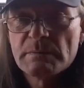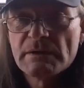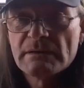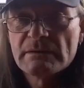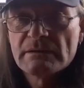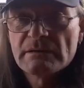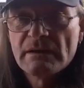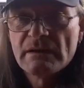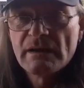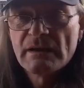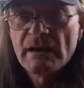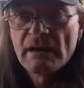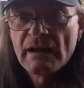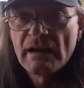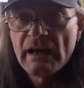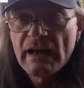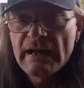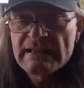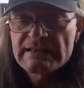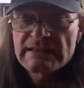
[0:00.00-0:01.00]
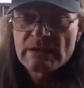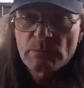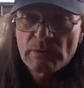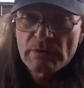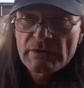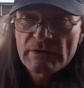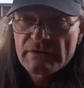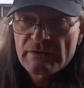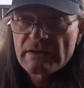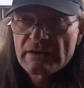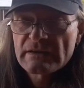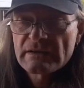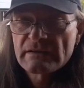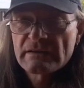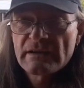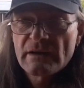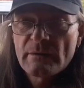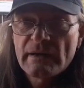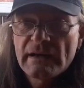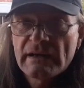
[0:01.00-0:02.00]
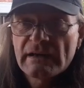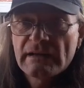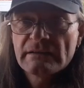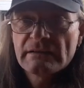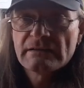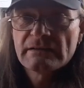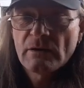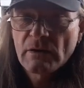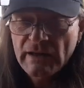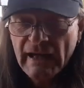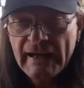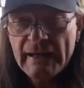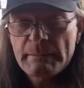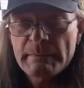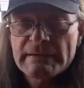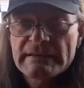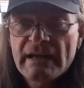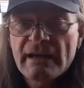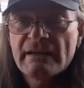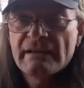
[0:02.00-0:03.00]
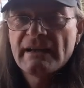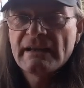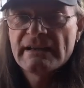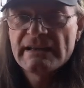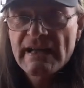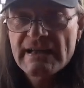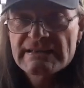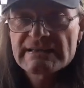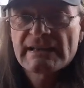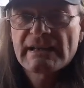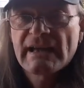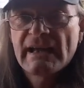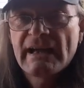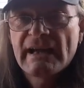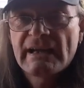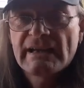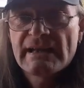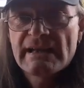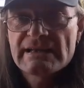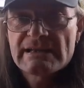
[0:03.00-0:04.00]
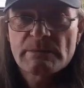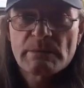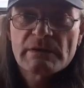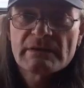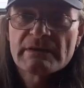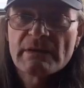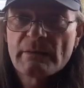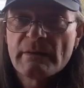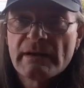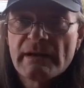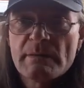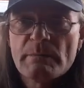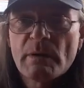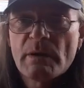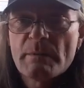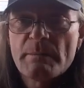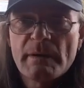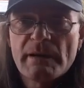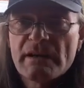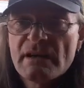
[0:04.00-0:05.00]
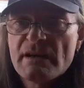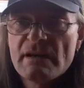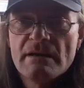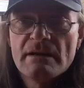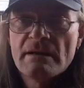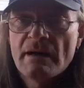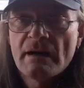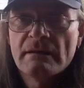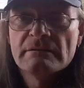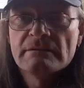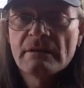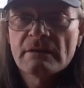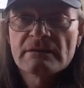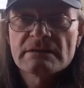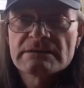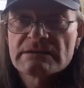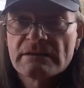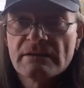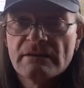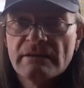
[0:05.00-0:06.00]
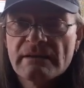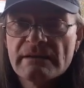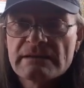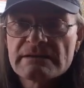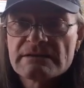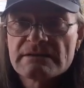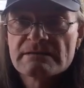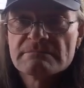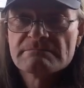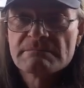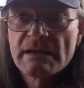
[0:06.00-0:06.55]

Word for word: But is it worth doing, or can it be done? Yes, it can. Is it worth doing, in my opinion? No, not in the slightest.